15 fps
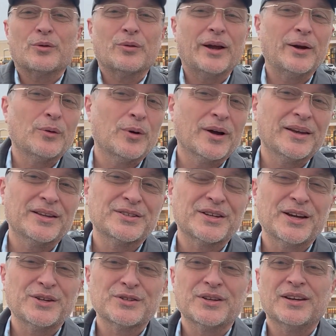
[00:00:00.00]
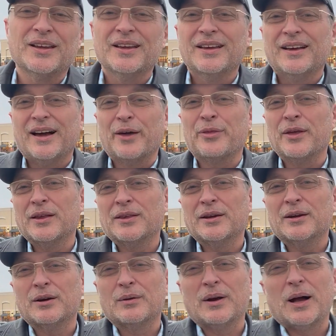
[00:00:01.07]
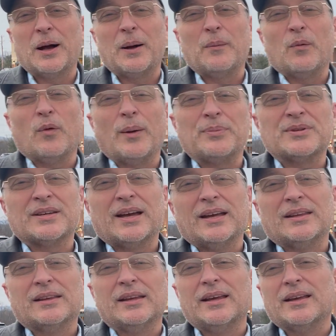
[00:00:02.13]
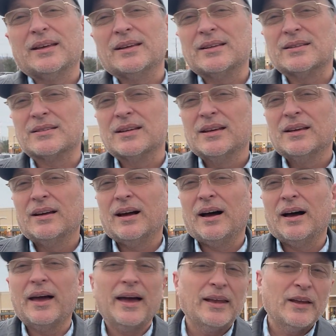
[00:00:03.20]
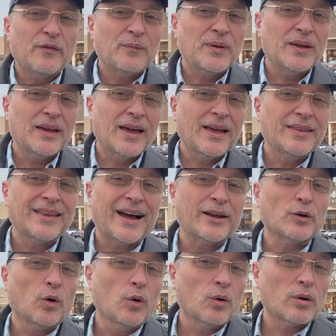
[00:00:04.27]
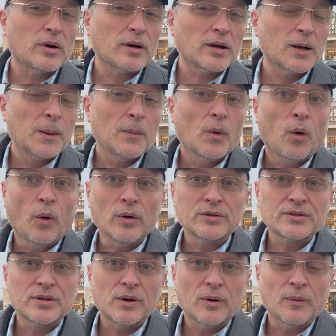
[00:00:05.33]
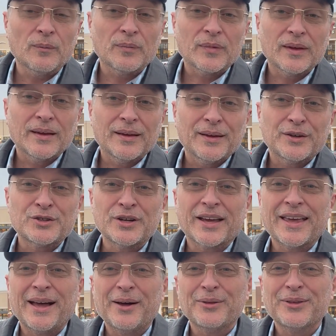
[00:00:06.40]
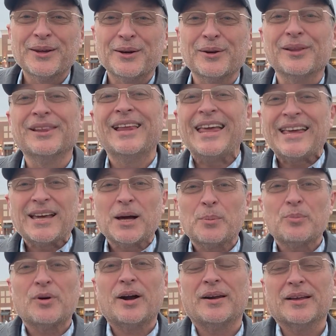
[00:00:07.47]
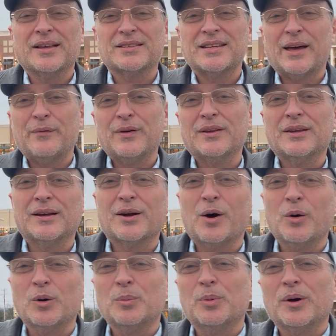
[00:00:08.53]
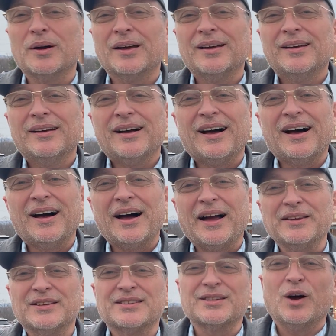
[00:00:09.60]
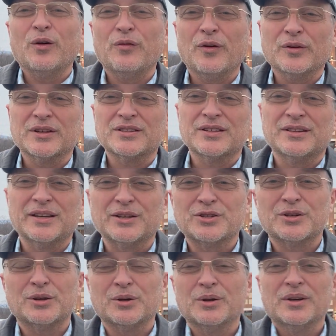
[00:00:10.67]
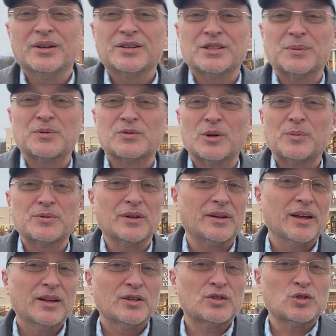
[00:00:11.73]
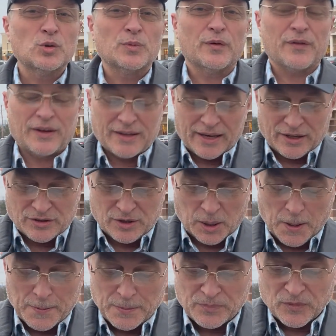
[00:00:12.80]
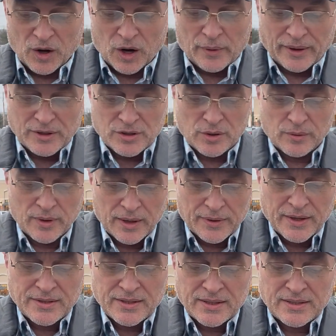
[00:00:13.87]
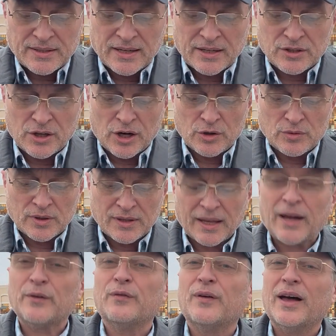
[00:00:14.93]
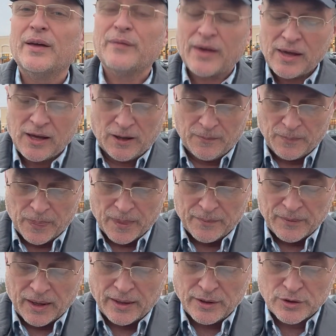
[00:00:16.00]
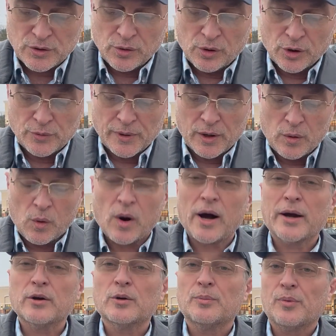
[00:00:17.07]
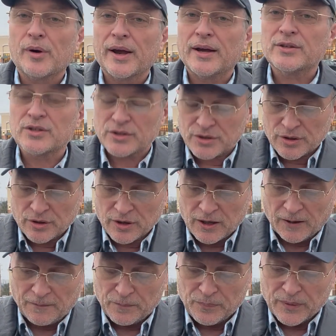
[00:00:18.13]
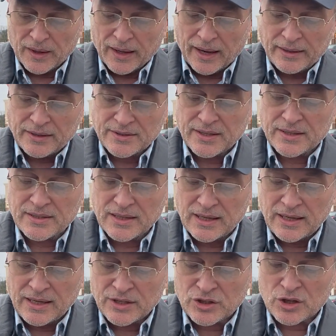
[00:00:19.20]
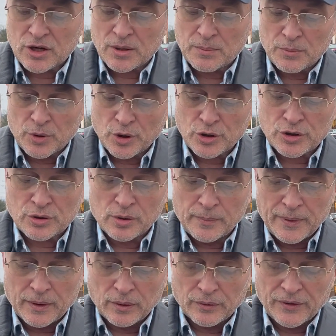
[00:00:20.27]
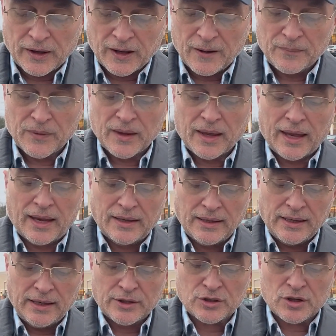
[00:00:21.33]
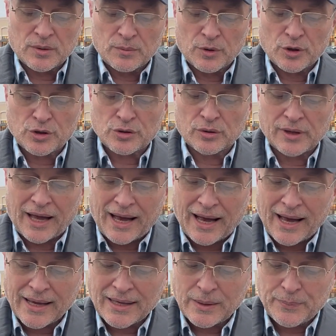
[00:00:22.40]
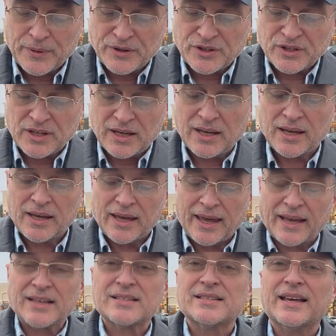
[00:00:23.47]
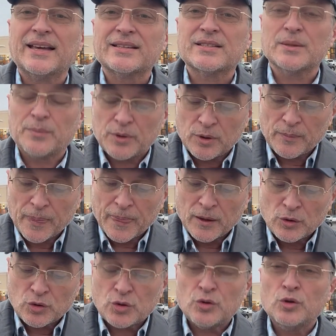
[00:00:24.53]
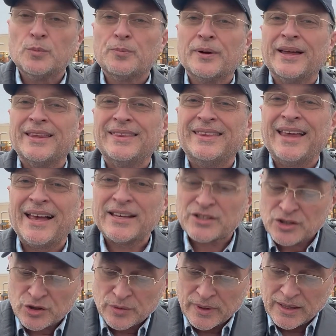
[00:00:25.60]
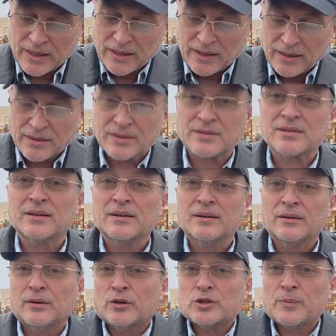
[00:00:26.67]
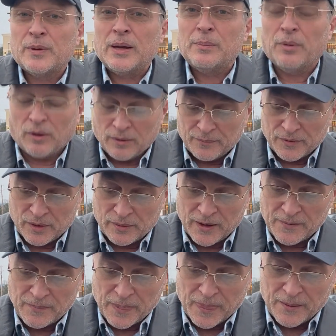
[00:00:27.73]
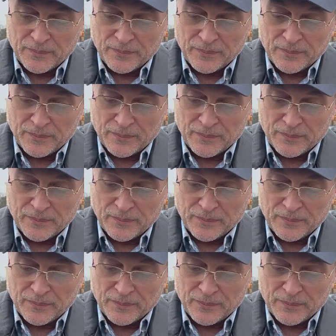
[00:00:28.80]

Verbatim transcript: Great organization. I think their um, website link is uh, nfpa.org. Also, check out their link product. It's having the code book uh, on your cell phone. It's a digital subscription. Super fantastic. All right, so this is 600.5A, and it's called Required Branch Circuit. And it says each commercial building and each commercial occupancy accessible to pedestrians. Those are people, right?